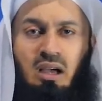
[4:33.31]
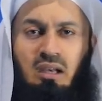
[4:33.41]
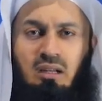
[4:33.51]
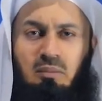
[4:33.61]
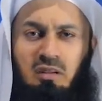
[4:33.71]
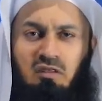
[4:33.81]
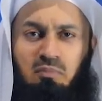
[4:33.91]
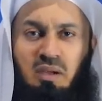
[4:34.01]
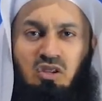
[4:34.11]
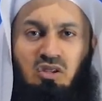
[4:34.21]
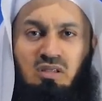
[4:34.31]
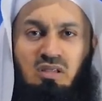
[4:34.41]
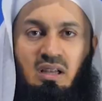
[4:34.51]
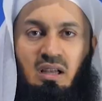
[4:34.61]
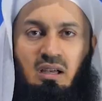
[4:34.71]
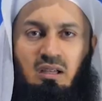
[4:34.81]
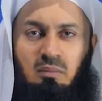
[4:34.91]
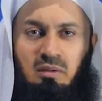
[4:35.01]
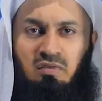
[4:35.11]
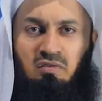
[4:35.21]
A little bit of patience, a
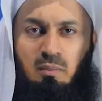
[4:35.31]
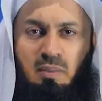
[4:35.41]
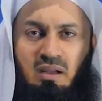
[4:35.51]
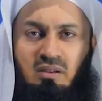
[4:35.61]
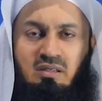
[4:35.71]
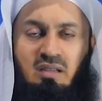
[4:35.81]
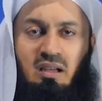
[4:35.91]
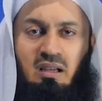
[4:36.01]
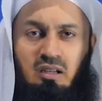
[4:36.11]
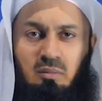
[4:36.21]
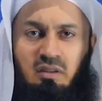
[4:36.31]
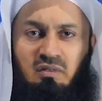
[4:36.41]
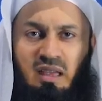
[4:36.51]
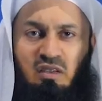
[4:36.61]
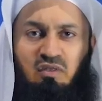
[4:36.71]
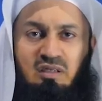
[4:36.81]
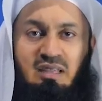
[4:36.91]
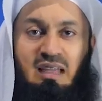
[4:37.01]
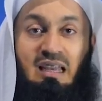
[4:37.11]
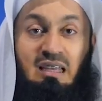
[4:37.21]
little bit of forbearance, a little bit of
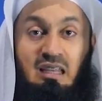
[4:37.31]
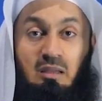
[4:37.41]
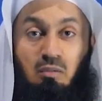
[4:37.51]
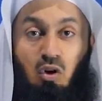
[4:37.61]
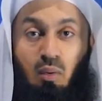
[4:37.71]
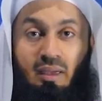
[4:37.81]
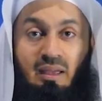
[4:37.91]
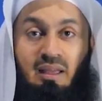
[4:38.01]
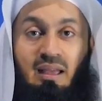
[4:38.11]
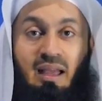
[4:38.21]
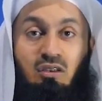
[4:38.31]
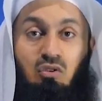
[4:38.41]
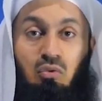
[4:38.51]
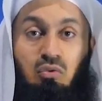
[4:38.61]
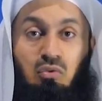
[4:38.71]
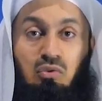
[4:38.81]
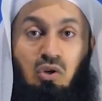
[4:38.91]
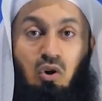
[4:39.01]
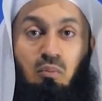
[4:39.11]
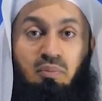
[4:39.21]
effort, and keep going. And don't lose
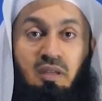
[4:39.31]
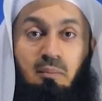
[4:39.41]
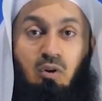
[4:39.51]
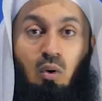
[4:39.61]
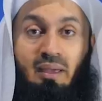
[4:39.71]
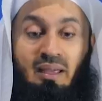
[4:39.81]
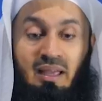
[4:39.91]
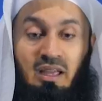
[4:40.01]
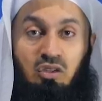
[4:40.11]
hope, keep going.